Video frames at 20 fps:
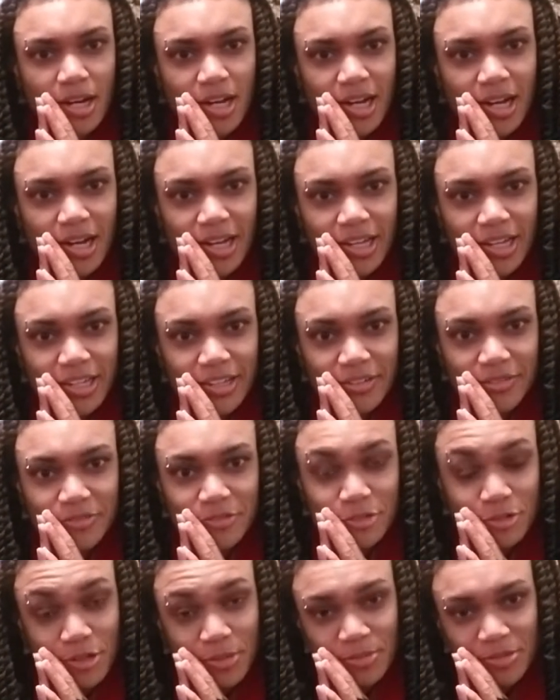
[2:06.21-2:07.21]
I have
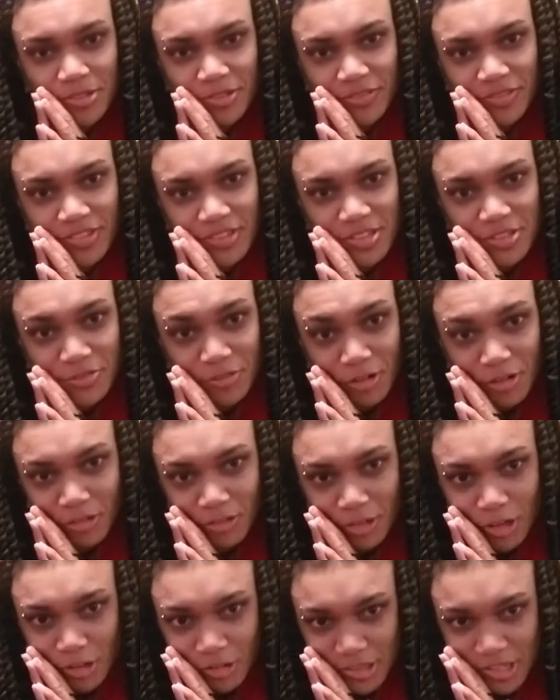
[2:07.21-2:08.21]
dreamt of this for a
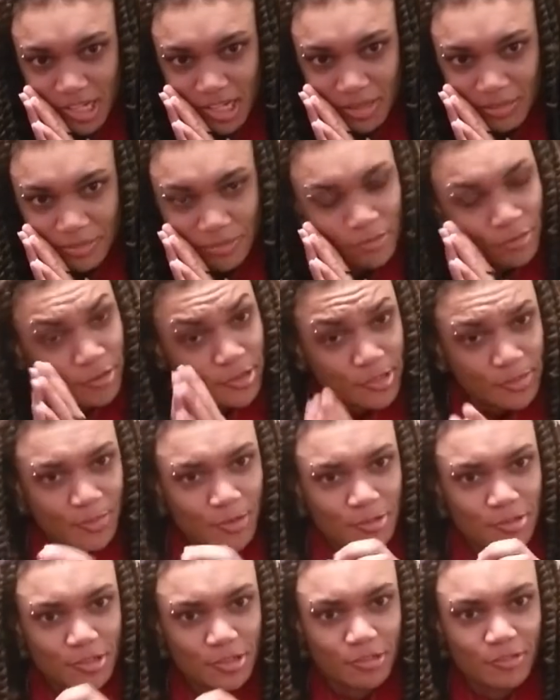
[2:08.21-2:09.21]
long time. I was
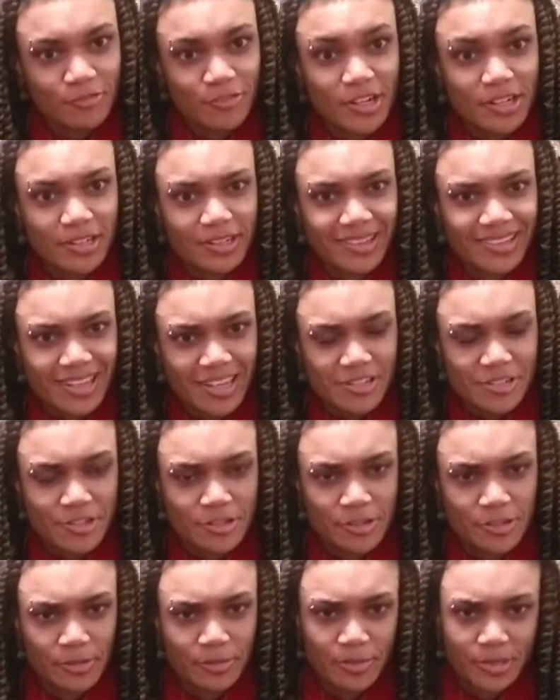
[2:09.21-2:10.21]
supposed to go finally last
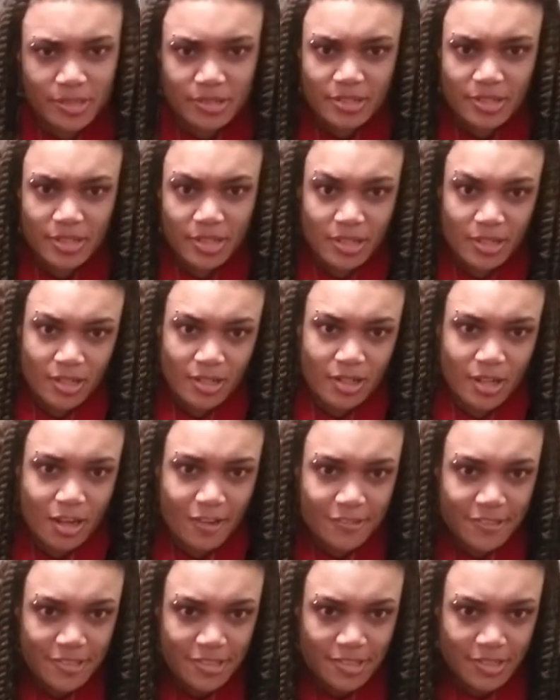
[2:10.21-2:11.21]
year, but
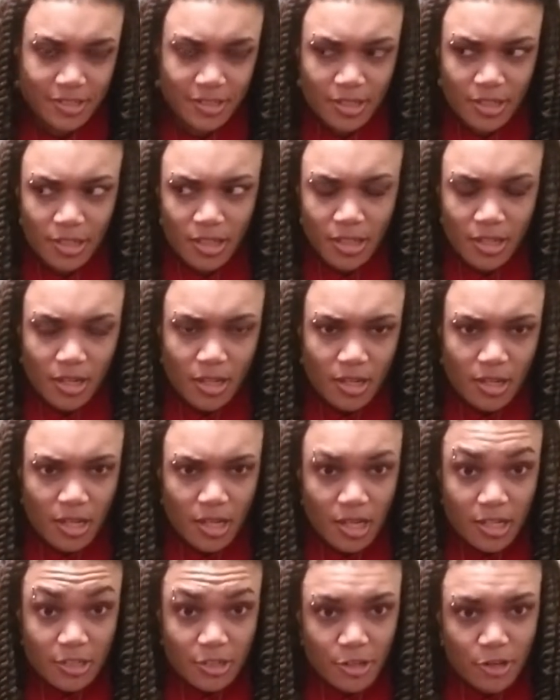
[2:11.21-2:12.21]
obviously
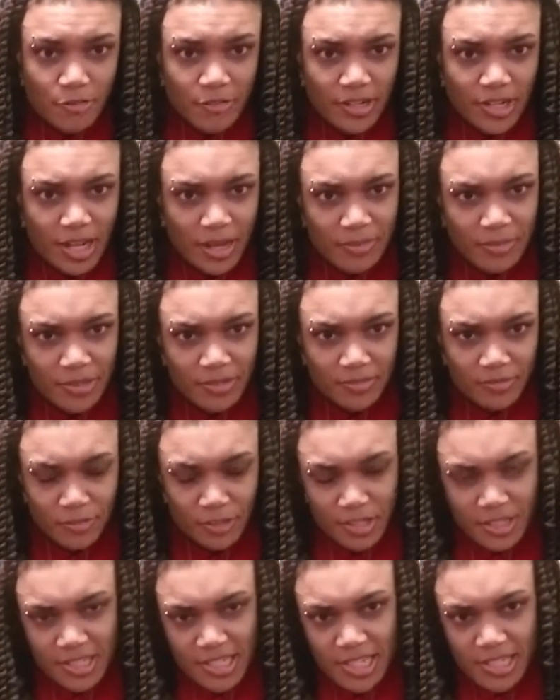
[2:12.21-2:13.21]
COVID happened for
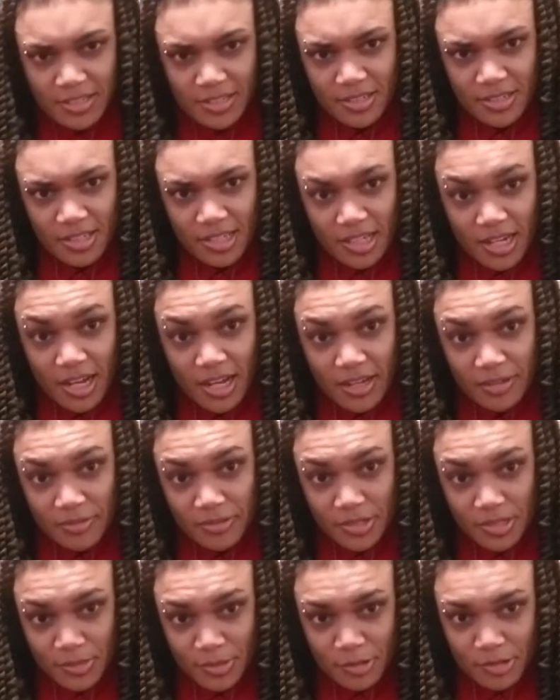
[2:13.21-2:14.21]
the date that I
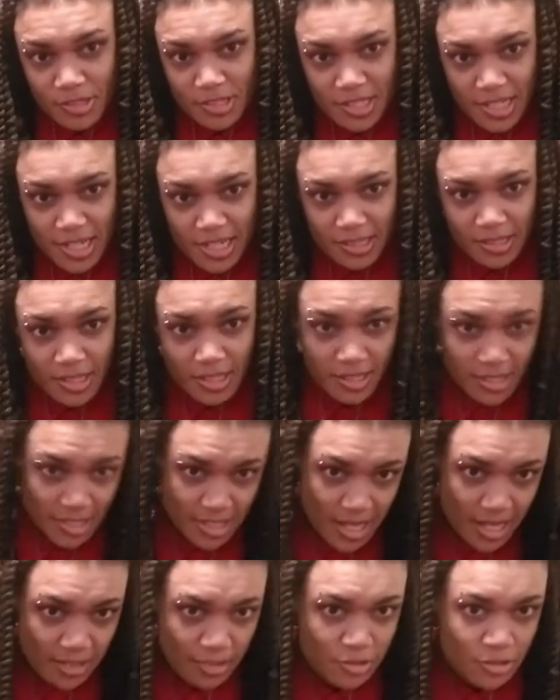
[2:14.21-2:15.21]
was supposed to attend, the
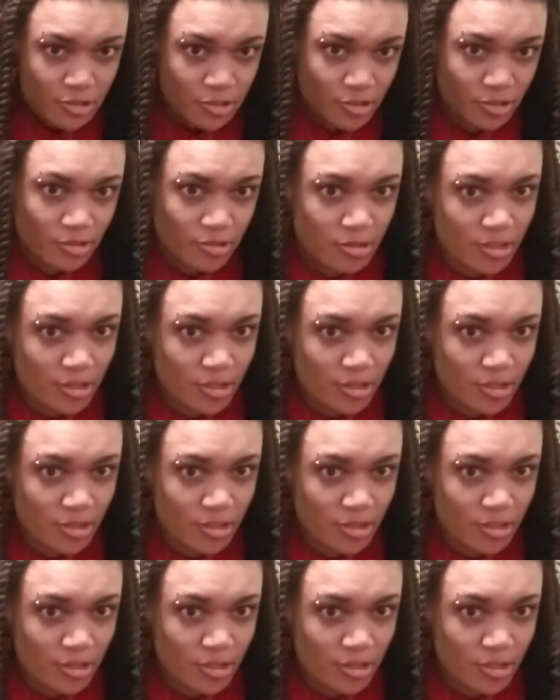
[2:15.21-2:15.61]
Dallas show.